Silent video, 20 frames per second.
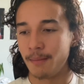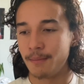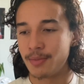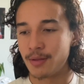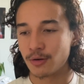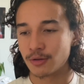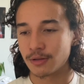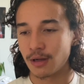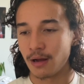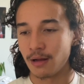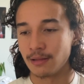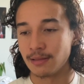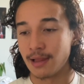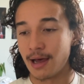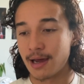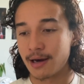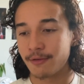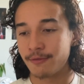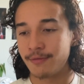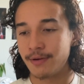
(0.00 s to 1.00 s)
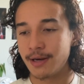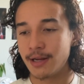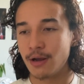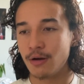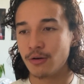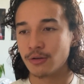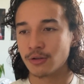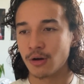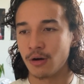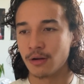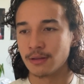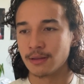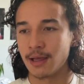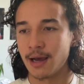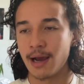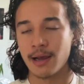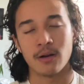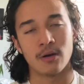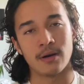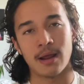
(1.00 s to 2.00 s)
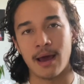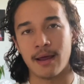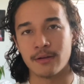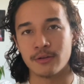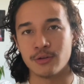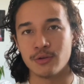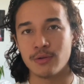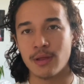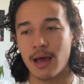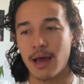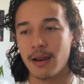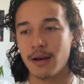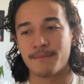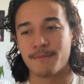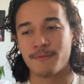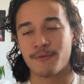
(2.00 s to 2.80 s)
There's a lot of videos online on how to do that.